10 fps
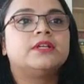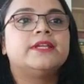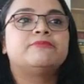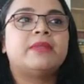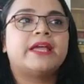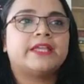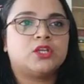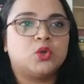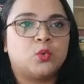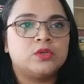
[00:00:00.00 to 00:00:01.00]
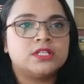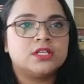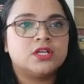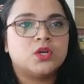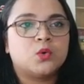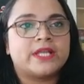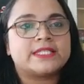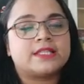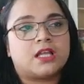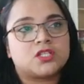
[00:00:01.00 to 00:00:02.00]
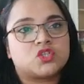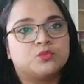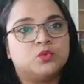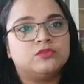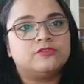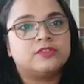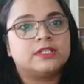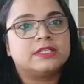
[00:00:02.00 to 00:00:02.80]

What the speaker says: If black ignored white's last move,